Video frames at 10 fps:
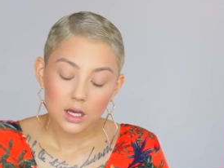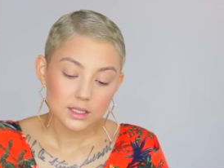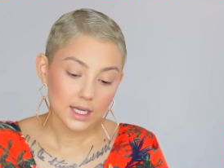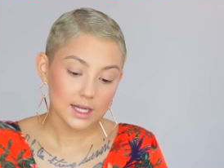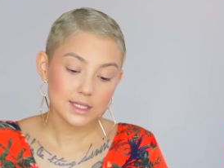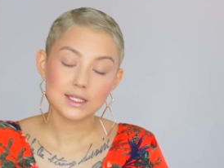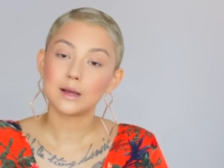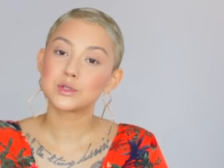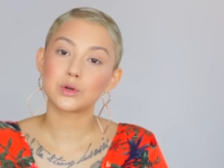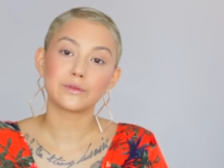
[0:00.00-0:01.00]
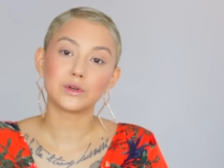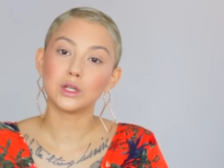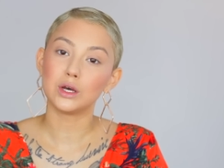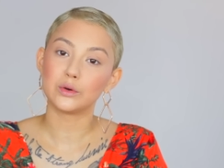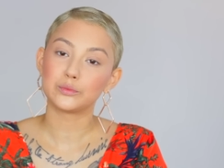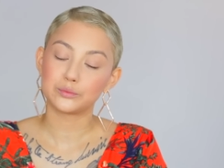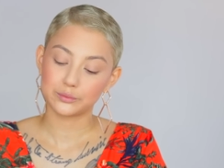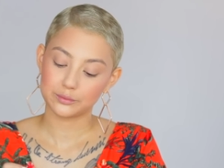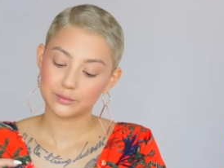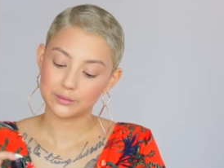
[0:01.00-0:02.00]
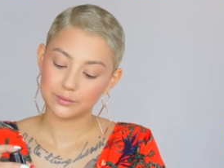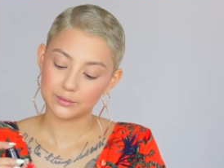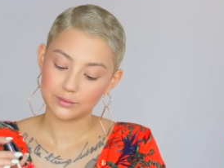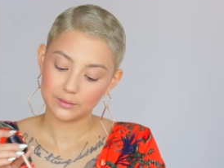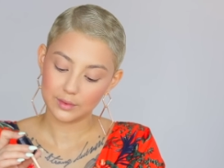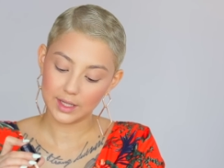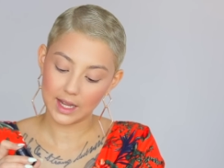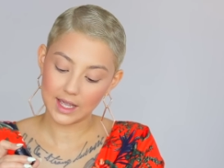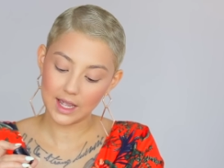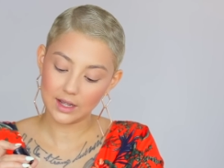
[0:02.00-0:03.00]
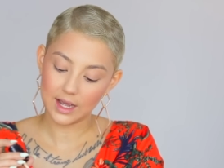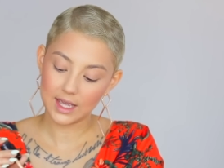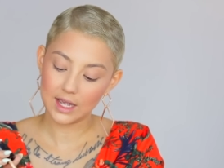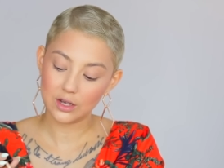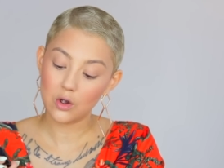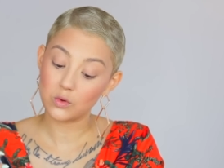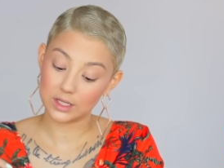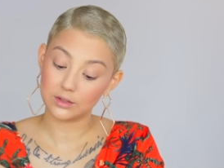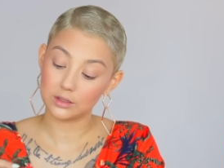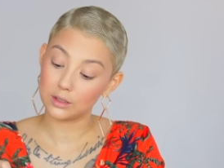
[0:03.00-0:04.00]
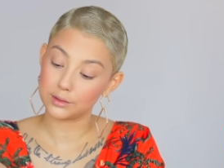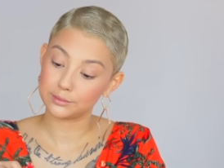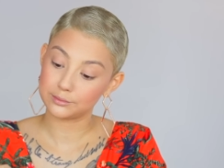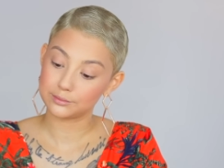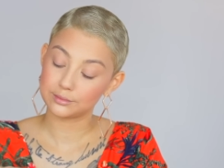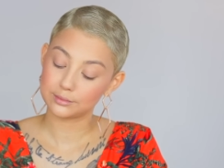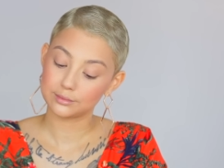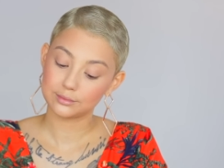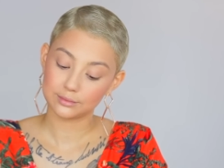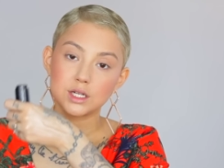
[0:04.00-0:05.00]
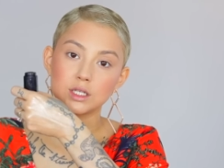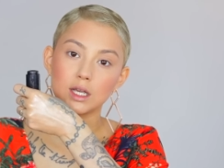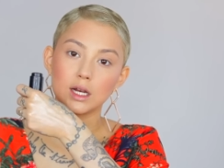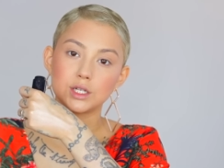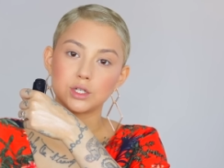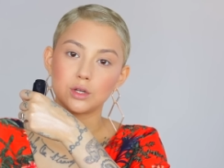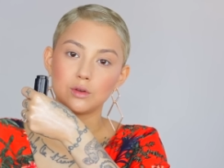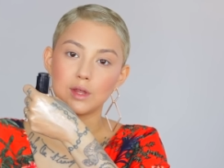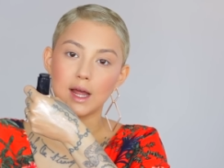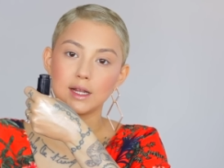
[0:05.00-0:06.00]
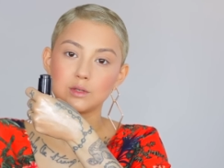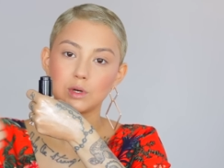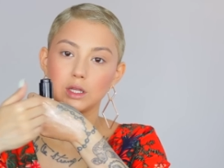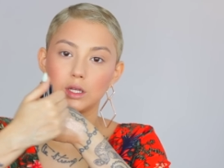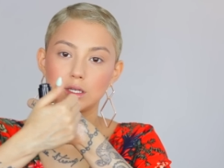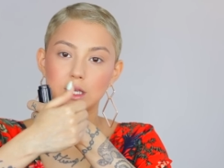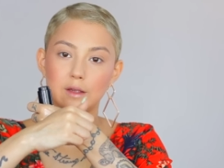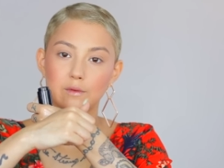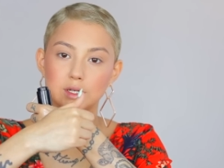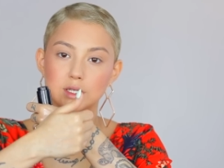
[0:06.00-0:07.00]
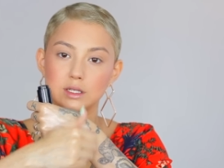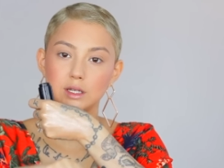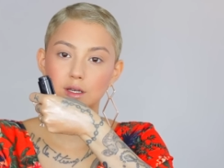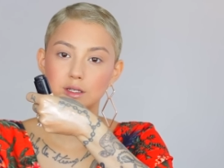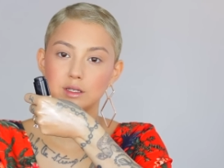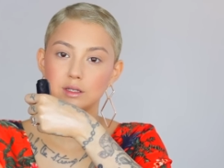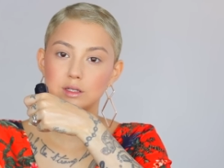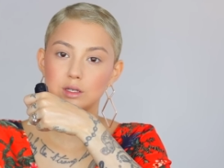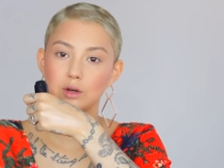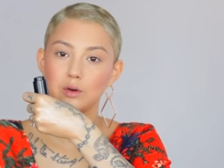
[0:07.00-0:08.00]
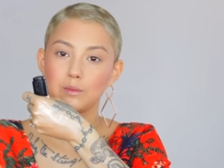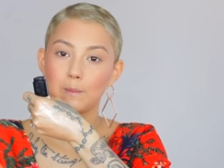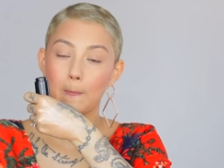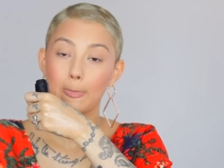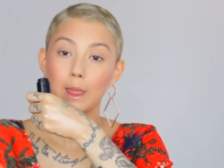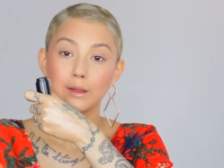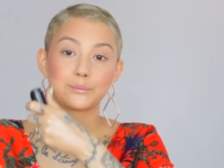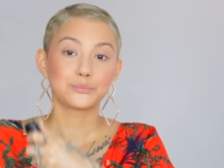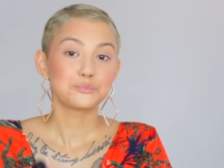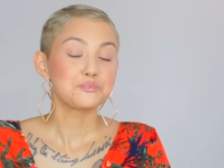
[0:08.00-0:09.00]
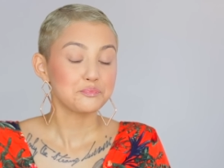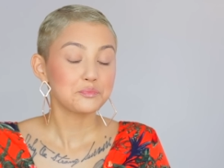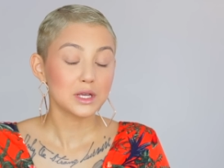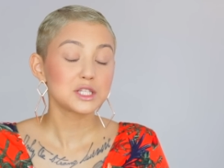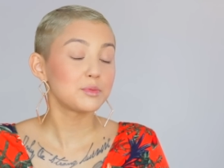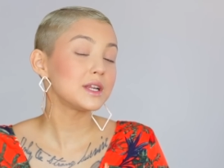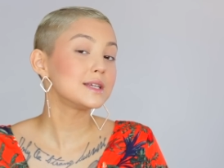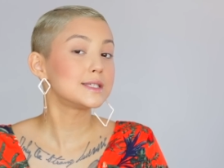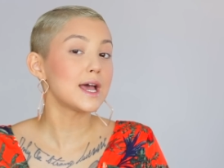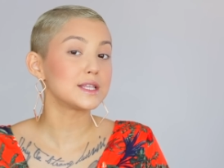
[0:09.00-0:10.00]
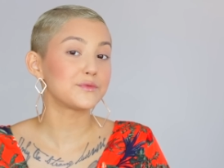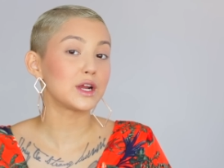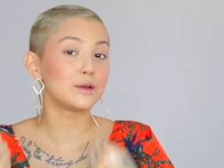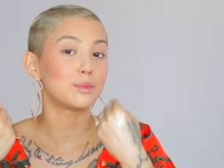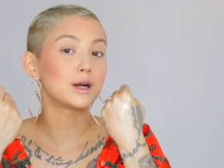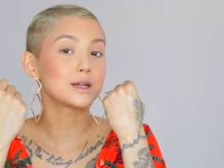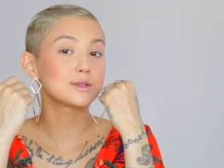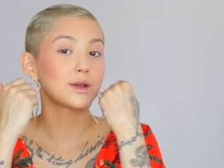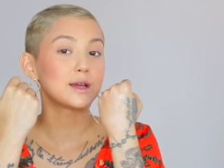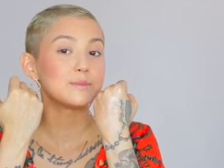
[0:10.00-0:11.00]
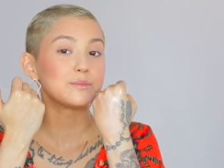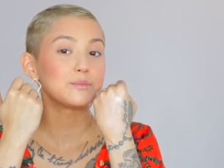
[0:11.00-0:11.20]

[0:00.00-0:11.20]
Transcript: So I need some sort of glow. Like I can't, I can't go without the glow. Just to kind of show you, that is what it looks like versus this. So pretty intense for eight bucks, okay?